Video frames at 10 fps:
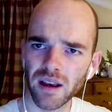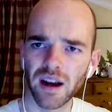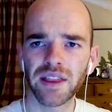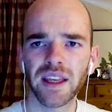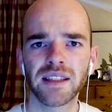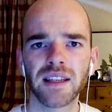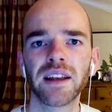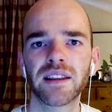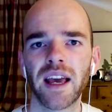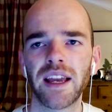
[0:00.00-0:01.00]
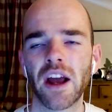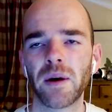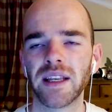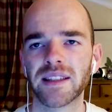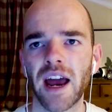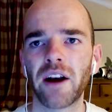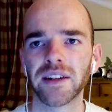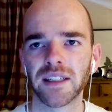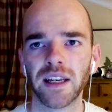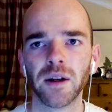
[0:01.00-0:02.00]
I think Southgate, knowing his
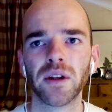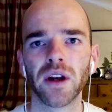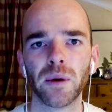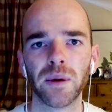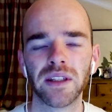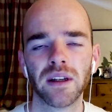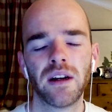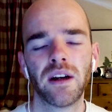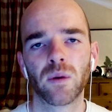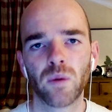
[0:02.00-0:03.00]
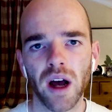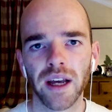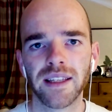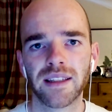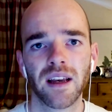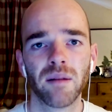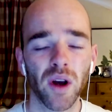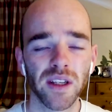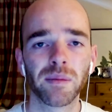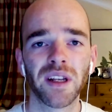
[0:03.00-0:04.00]
character, he'll go with Rice,
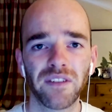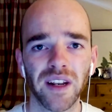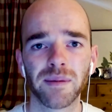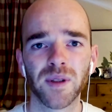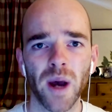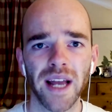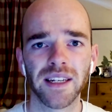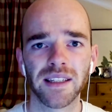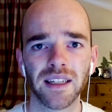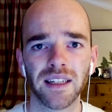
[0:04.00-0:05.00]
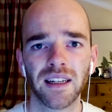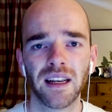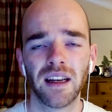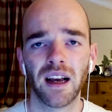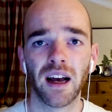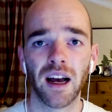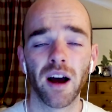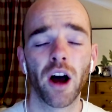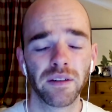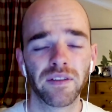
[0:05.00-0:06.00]
possibly Phillips or Henderson,
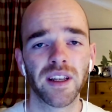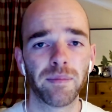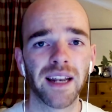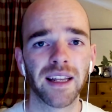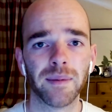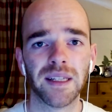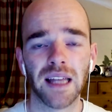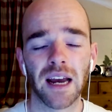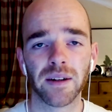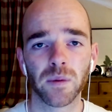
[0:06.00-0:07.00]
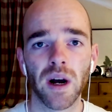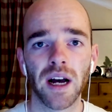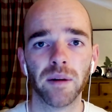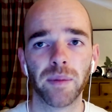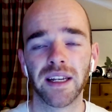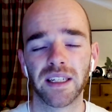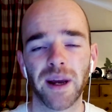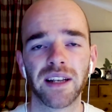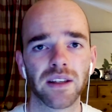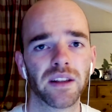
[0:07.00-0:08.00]
Hopefully Bellingham in there as well, but it
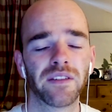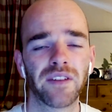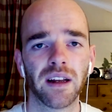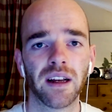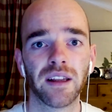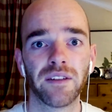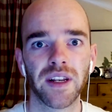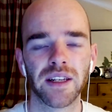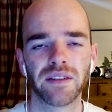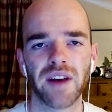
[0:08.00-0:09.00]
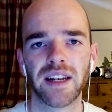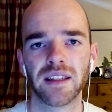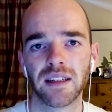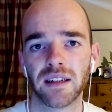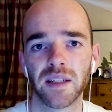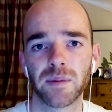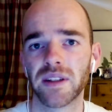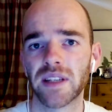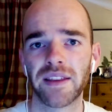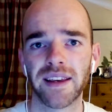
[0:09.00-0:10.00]
depends on the fitness of Henderson and I
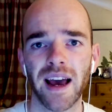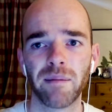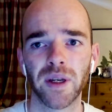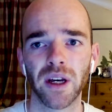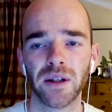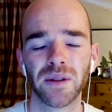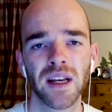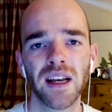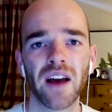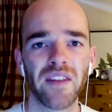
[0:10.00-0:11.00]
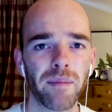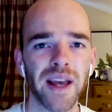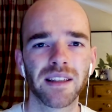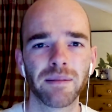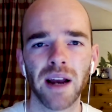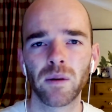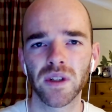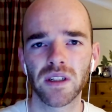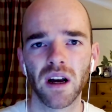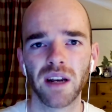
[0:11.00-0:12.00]
suppose how the camp goes. And then Mason Mount will
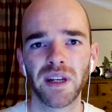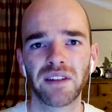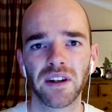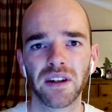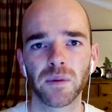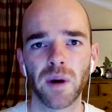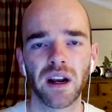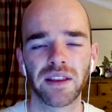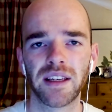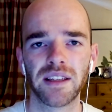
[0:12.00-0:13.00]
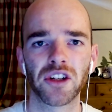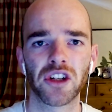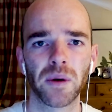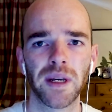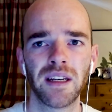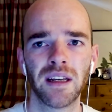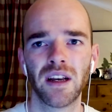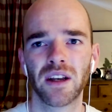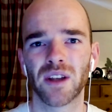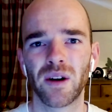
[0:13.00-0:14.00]
start in midfield as well. I think he's a shoo-in.
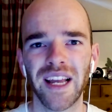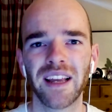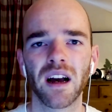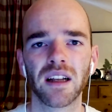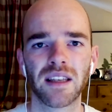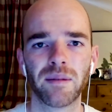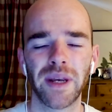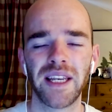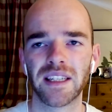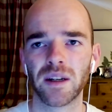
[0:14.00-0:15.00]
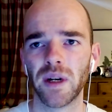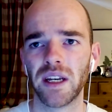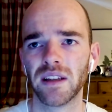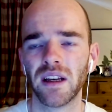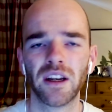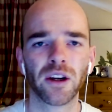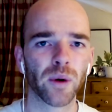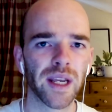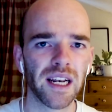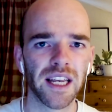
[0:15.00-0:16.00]
So Lingard's competing with
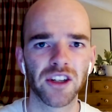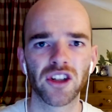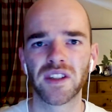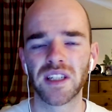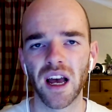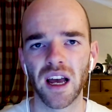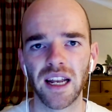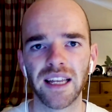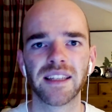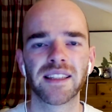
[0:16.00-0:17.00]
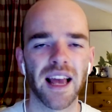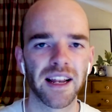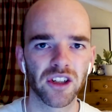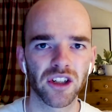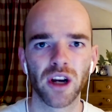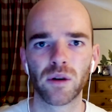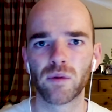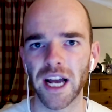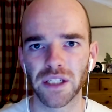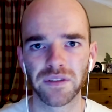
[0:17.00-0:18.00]
Grealish, Sterling, Sancho,
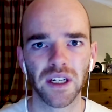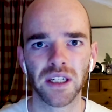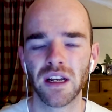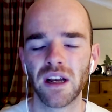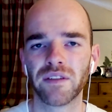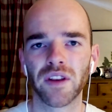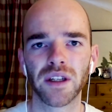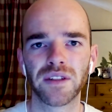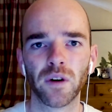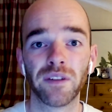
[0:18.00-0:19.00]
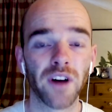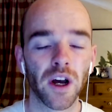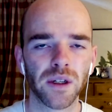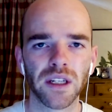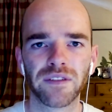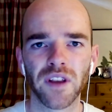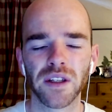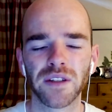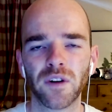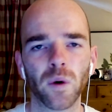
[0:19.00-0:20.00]
Rashford for those Foden for
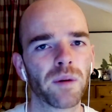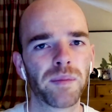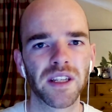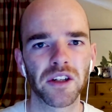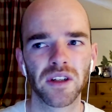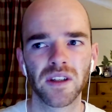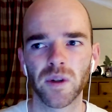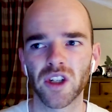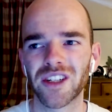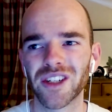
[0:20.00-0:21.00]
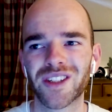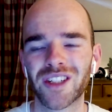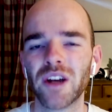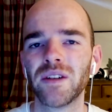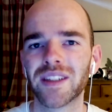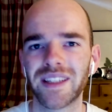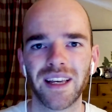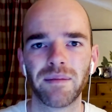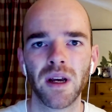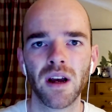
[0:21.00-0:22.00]
those forward positions, which I just don't see
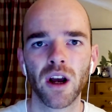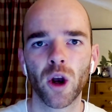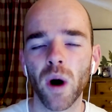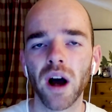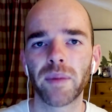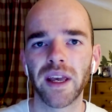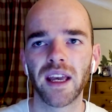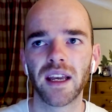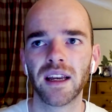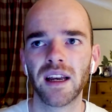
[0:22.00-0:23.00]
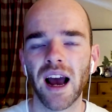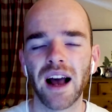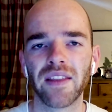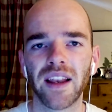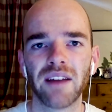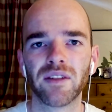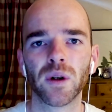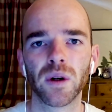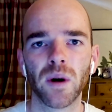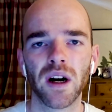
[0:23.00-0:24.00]
him quite being at the level
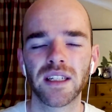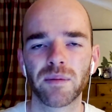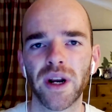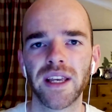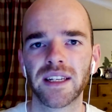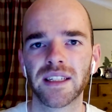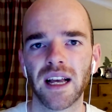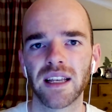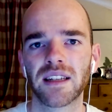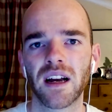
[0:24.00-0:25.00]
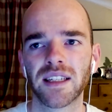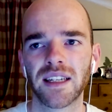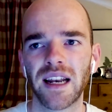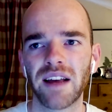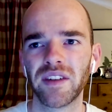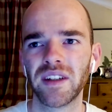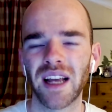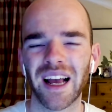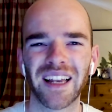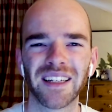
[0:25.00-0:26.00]
required to break into that starting 11.
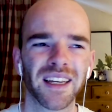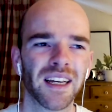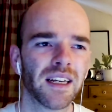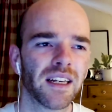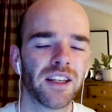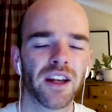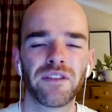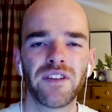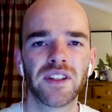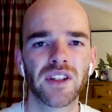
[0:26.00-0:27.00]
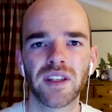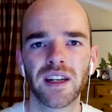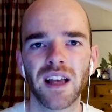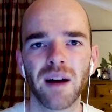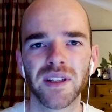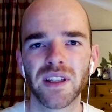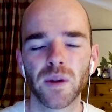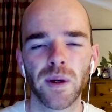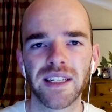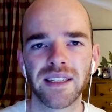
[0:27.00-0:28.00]
And if he's just going to come as the
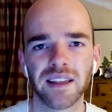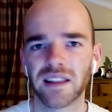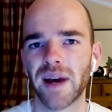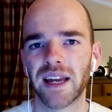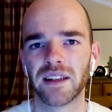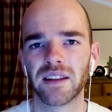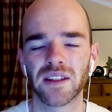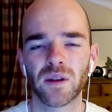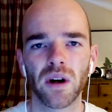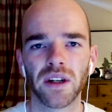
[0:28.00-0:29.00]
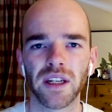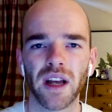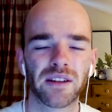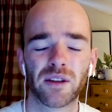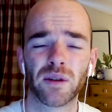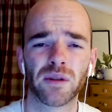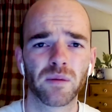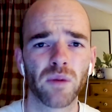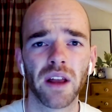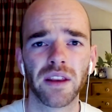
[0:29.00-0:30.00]
26th man of the squad, I'd
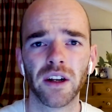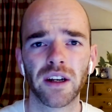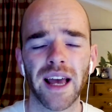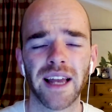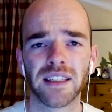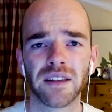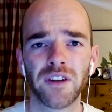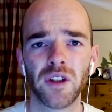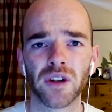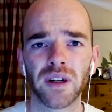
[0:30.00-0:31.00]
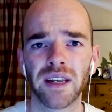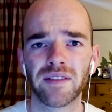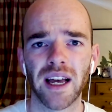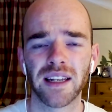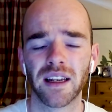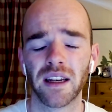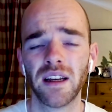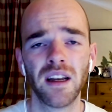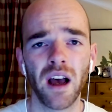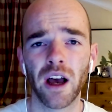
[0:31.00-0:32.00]
just rather look ahead to the future and give that to
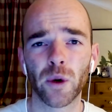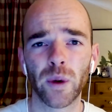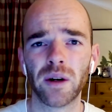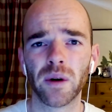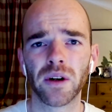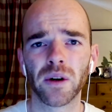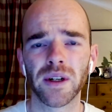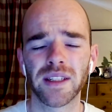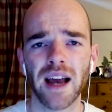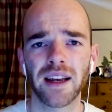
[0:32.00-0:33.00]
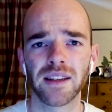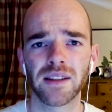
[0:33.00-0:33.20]
a Greenwood or a Saka.